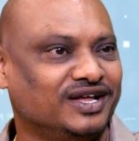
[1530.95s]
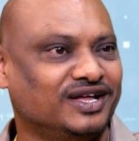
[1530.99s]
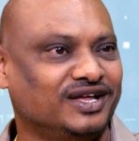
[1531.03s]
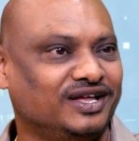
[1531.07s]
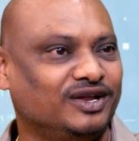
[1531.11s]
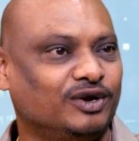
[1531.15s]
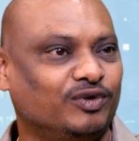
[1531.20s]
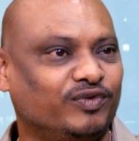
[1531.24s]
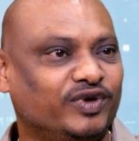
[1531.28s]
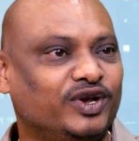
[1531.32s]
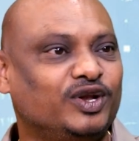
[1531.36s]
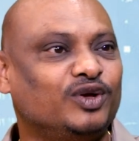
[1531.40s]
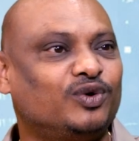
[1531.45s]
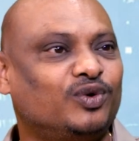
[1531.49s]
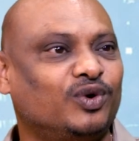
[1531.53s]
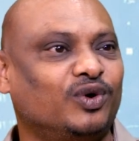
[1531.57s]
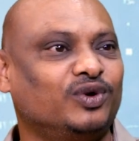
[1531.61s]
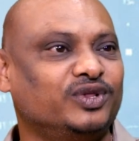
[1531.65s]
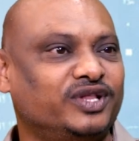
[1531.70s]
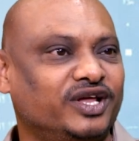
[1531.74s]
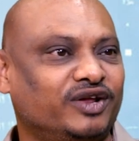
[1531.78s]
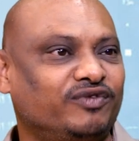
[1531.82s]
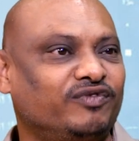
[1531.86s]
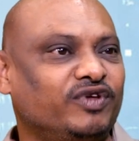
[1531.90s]
When you
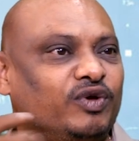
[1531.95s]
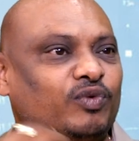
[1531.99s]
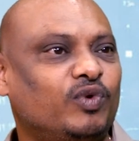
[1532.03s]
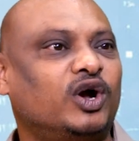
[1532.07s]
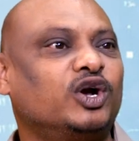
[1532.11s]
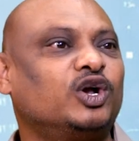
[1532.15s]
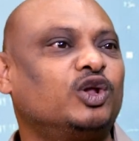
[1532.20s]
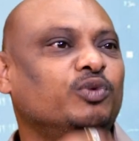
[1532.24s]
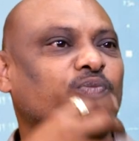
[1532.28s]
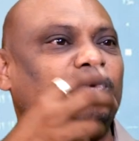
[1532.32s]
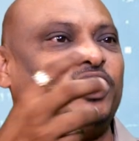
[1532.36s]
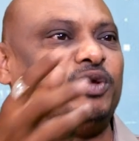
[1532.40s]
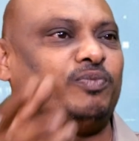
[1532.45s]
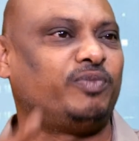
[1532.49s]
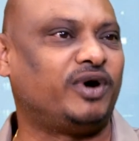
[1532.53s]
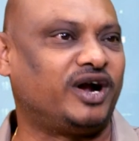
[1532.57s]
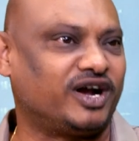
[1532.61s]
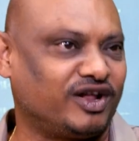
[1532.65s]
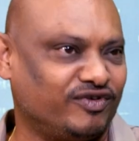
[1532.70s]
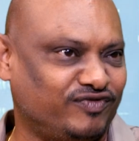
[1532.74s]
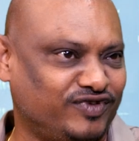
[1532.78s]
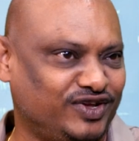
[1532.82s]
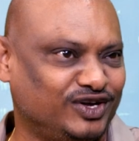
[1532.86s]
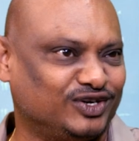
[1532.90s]
grow there, we want to be
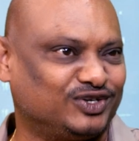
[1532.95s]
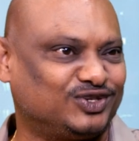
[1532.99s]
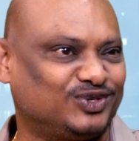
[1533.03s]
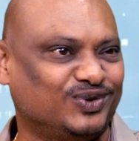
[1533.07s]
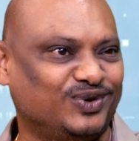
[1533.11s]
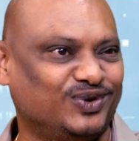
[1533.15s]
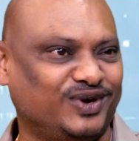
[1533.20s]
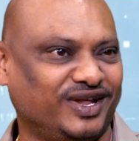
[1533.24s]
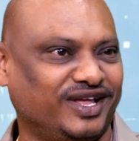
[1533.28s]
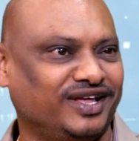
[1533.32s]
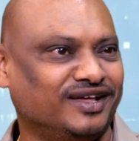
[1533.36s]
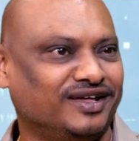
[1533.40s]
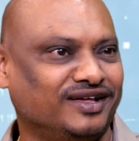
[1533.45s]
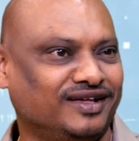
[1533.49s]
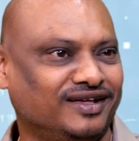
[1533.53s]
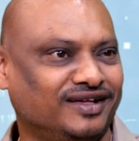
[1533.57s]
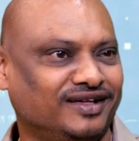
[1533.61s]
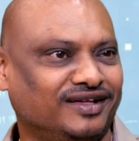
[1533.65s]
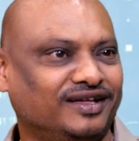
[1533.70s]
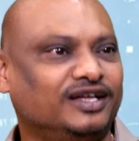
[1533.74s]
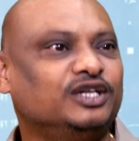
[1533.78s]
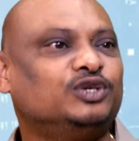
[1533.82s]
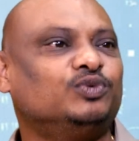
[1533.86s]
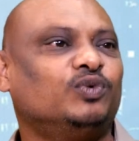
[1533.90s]
part of your story,
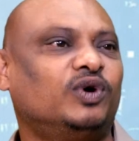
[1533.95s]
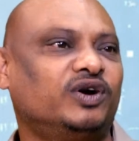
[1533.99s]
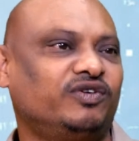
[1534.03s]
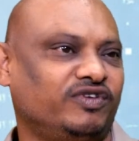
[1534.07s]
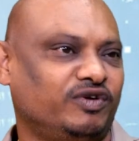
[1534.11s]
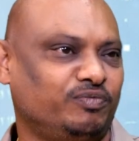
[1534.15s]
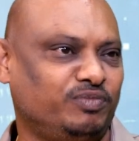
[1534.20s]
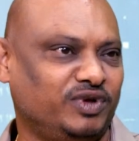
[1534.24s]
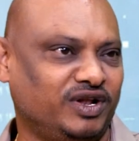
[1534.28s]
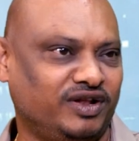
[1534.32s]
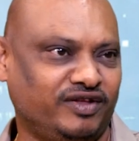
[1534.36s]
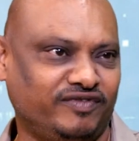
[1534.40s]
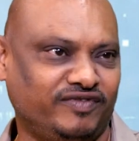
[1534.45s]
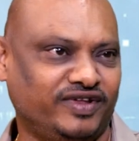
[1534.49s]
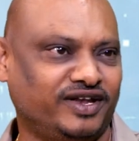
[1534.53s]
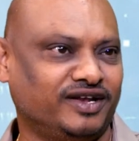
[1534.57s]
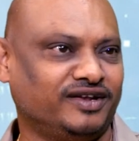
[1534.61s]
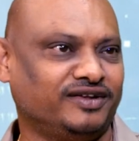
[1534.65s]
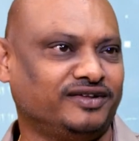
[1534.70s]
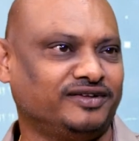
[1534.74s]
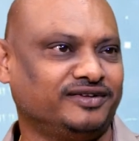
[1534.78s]
is what we are believing.